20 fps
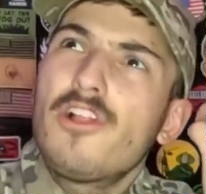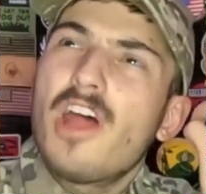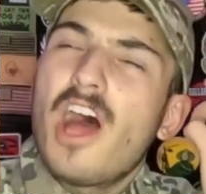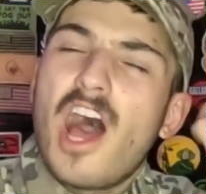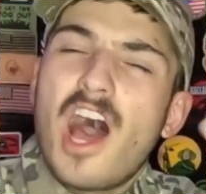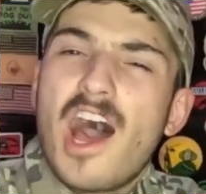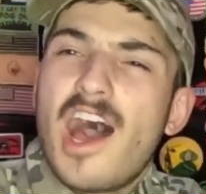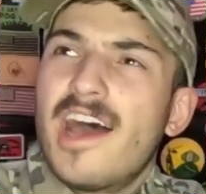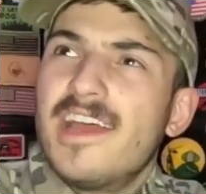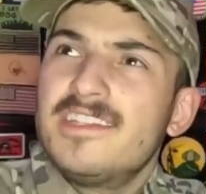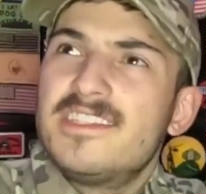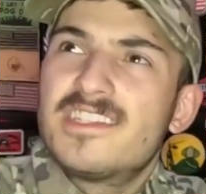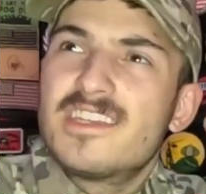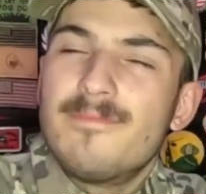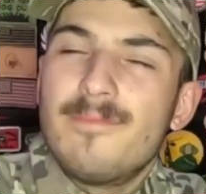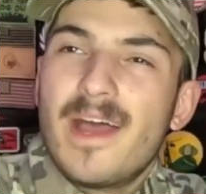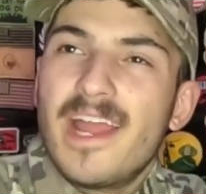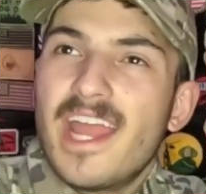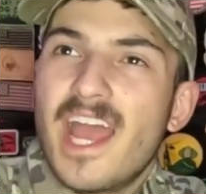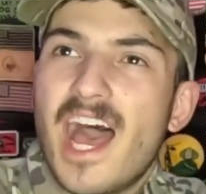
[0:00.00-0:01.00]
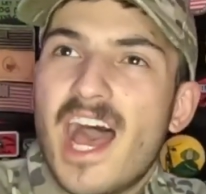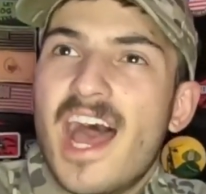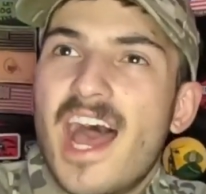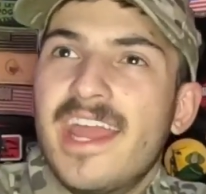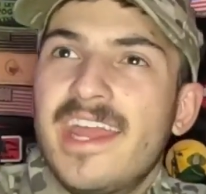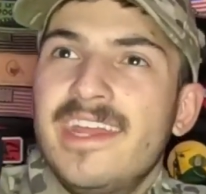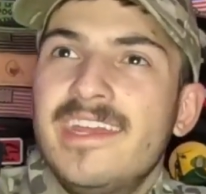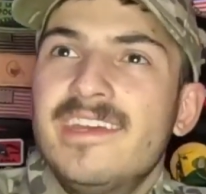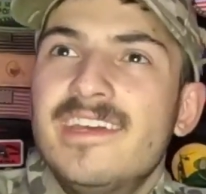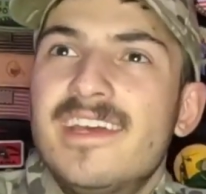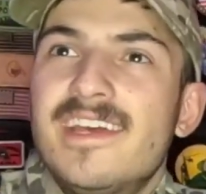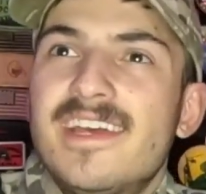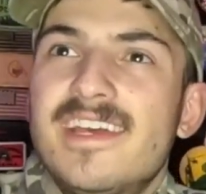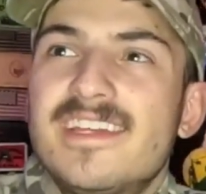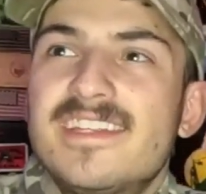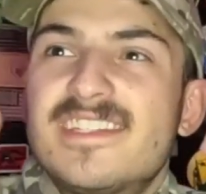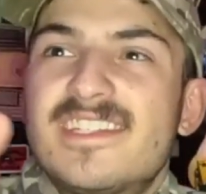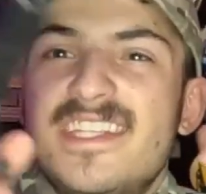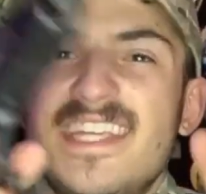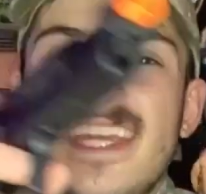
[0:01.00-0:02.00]
odd to my eye
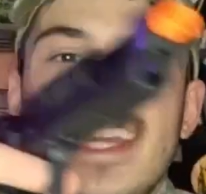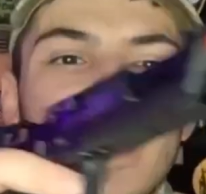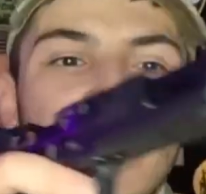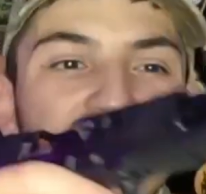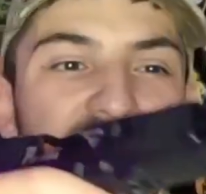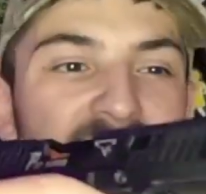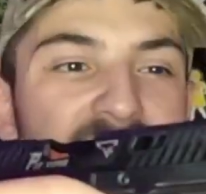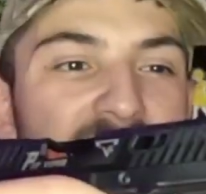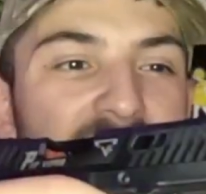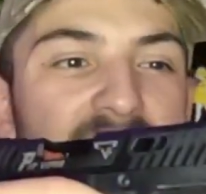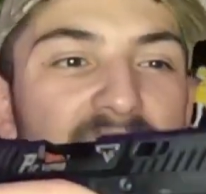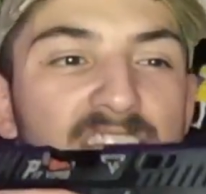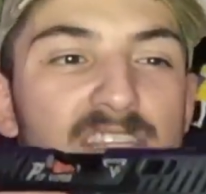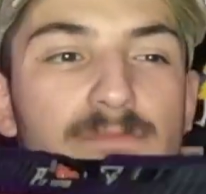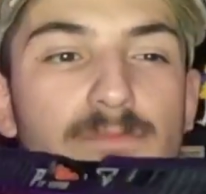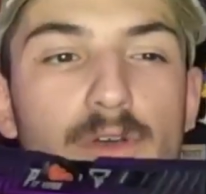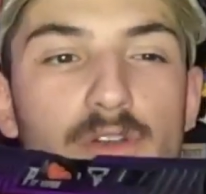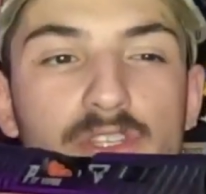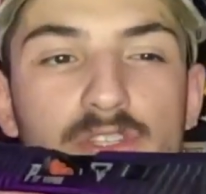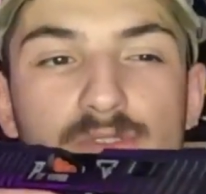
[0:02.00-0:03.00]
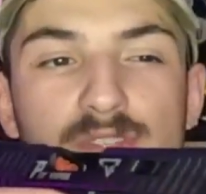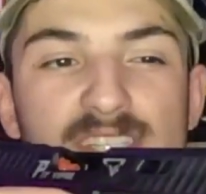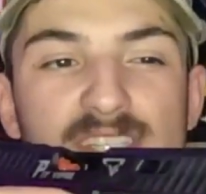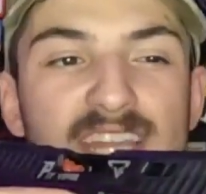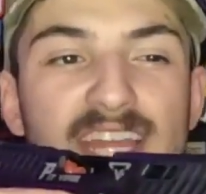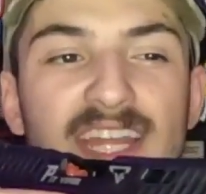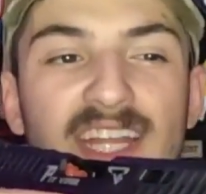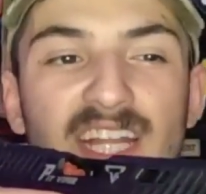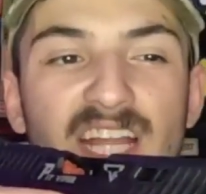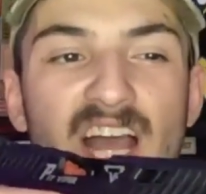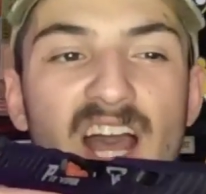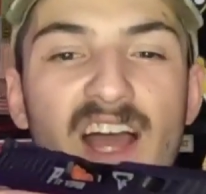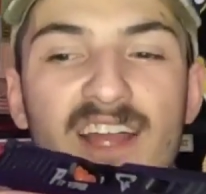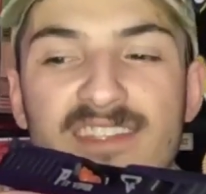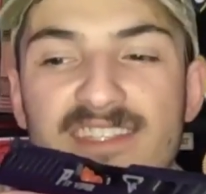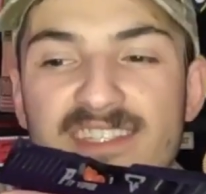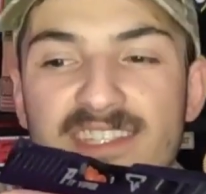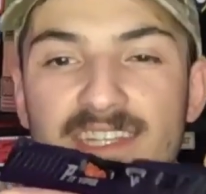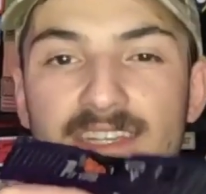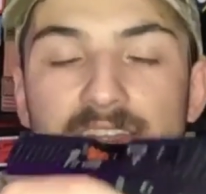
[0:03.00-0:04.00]
seeing that this post was staying
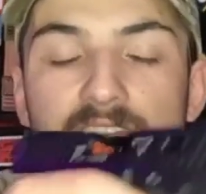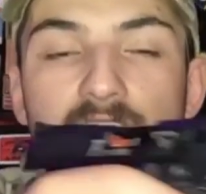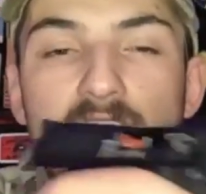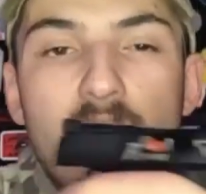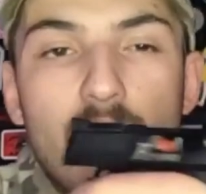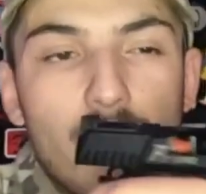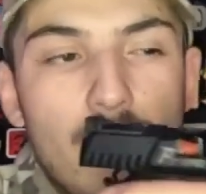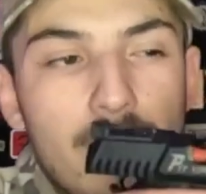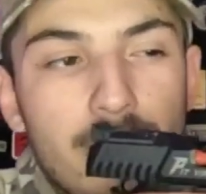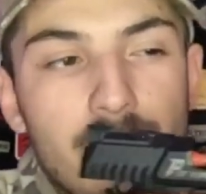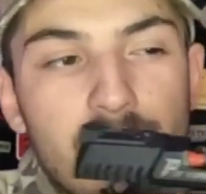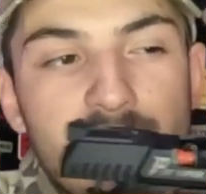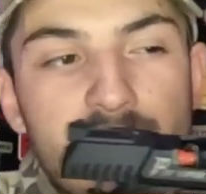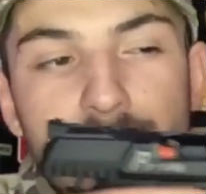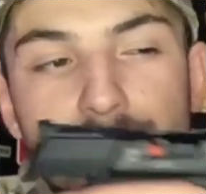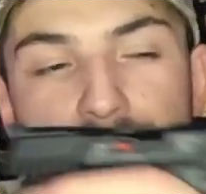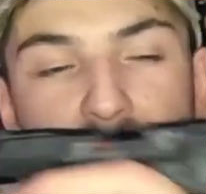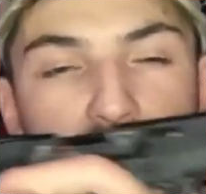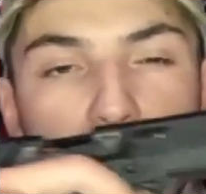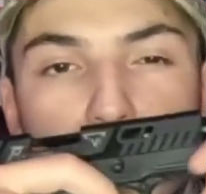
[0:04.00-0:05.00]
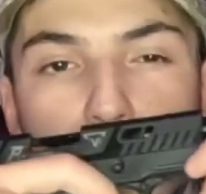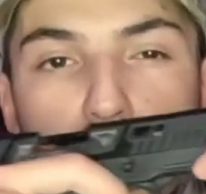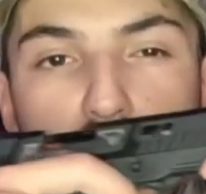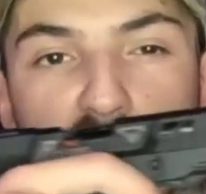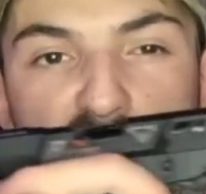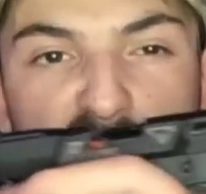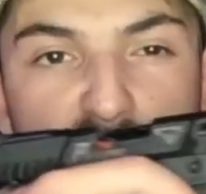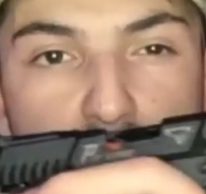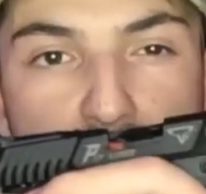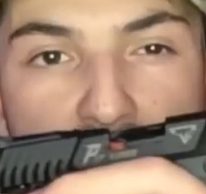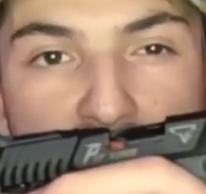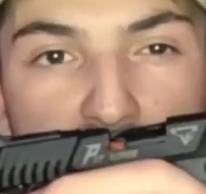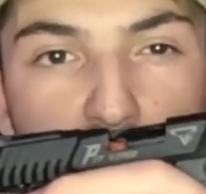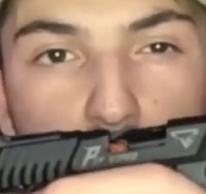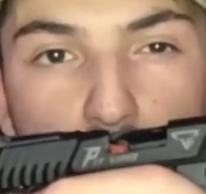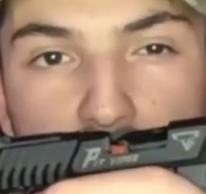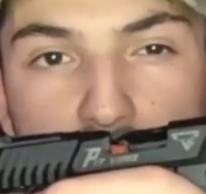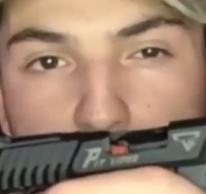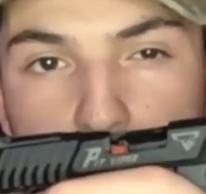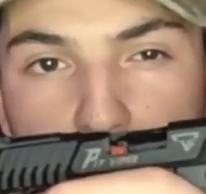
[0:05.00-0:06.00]
constant rather than being pushed back
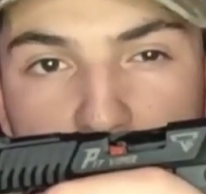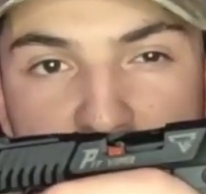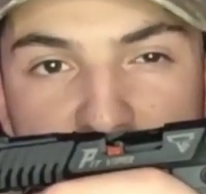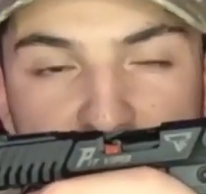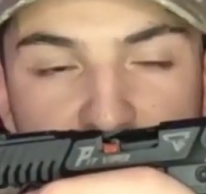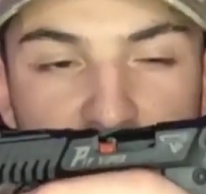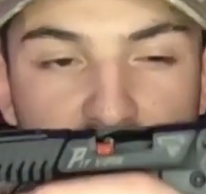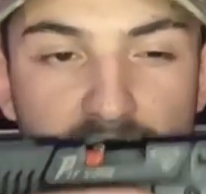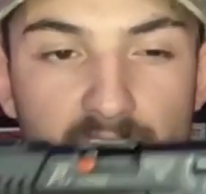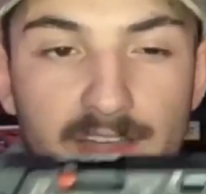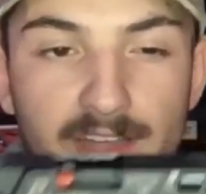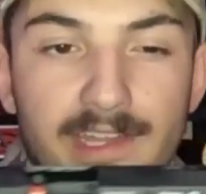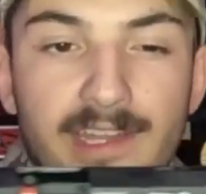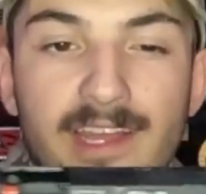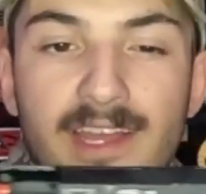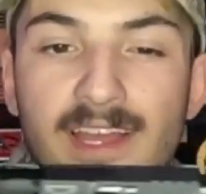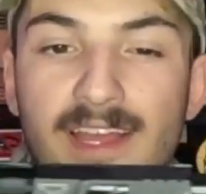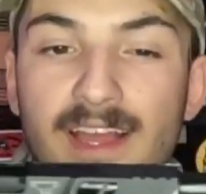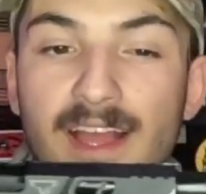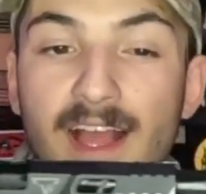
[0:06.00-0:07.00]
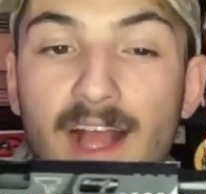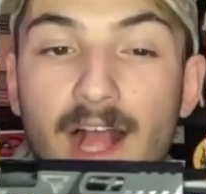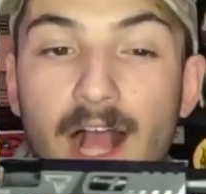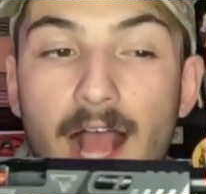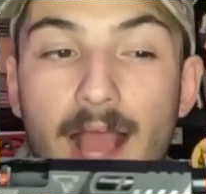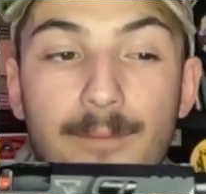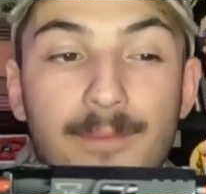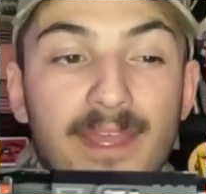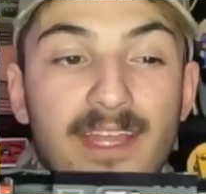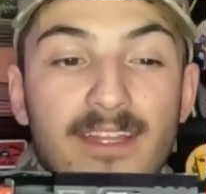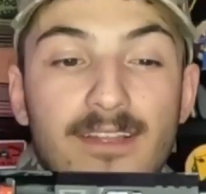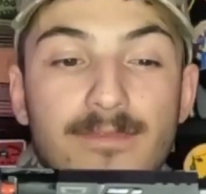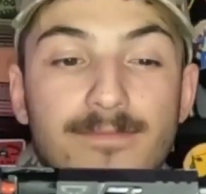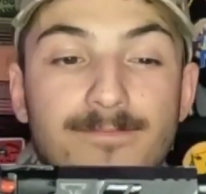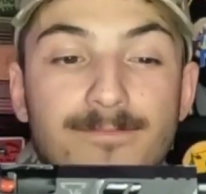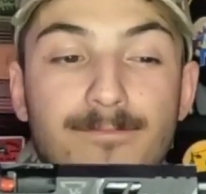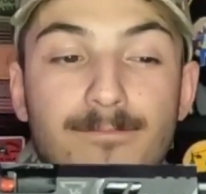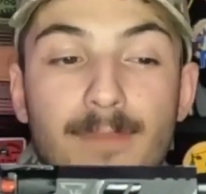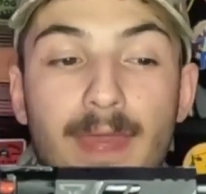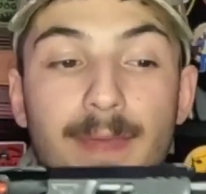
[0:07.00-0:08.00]
with the rest of the gun. I mean,
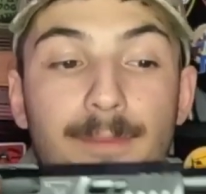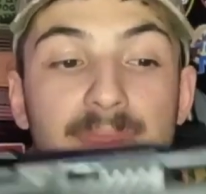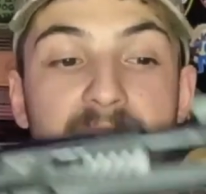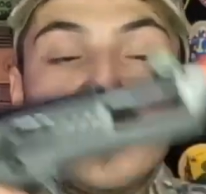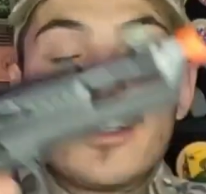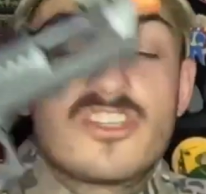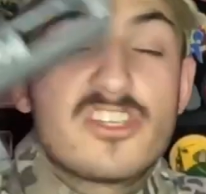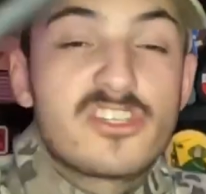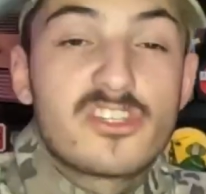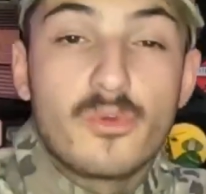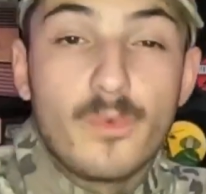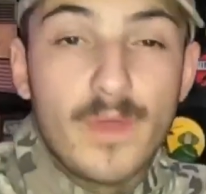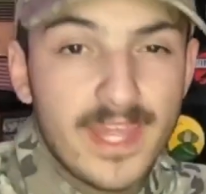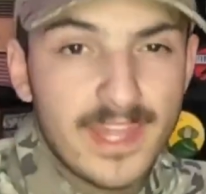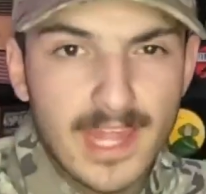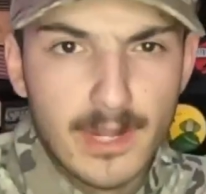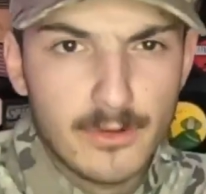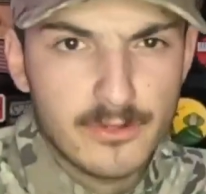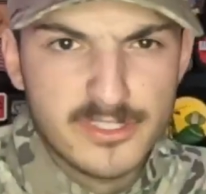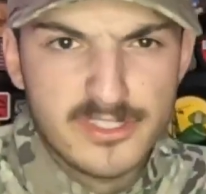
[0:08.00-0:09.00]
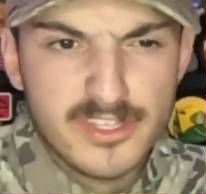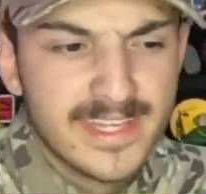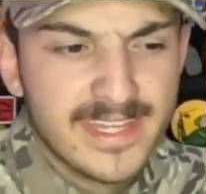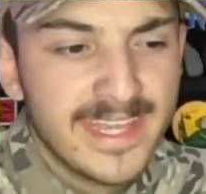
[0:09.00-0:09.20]
maybe it's just the way that I was looking